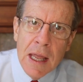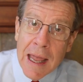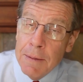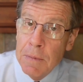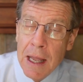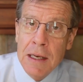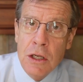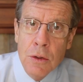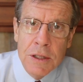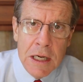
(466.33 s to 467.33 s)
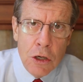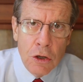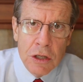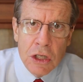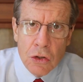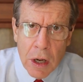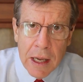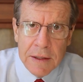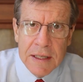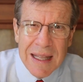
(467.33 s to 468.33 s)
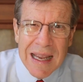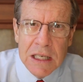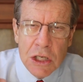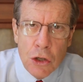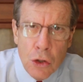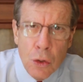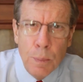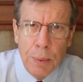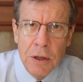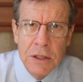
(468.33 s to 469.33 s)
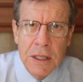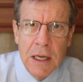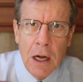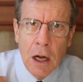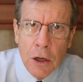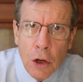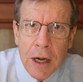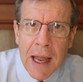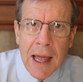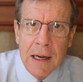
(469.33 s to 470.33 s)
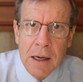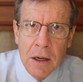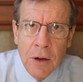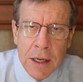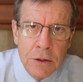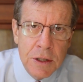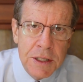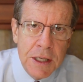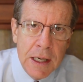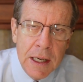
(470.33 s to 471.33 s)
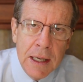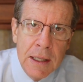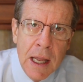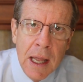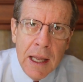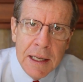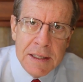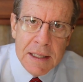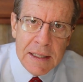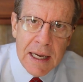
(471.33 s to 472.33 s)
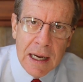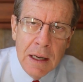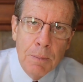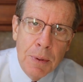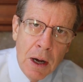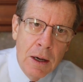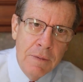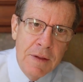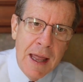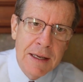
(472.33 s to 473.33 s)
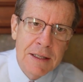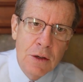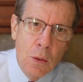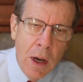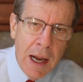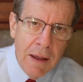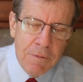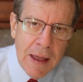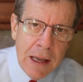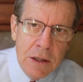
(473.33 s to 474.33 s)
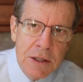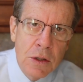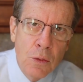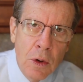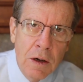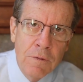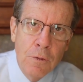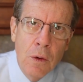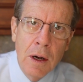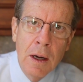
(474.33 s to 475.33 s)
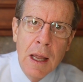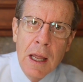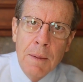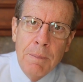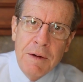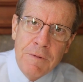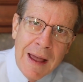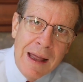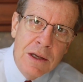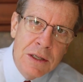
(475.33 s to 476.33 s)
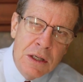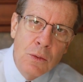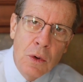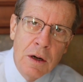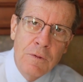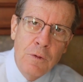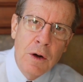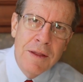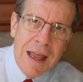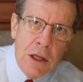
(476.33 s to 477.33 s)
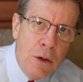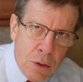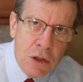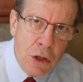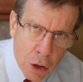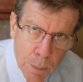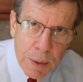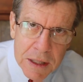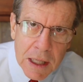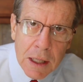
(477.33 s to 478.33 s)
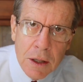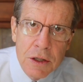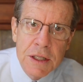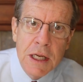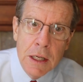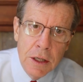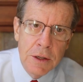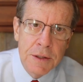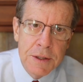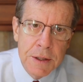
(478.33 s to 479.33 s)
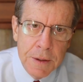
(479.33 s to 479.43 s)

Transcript: and using your strengths, things you personally are good at and are interested in, is the second part of that. So you want to have values to work for, but values to work for that use your particular skills.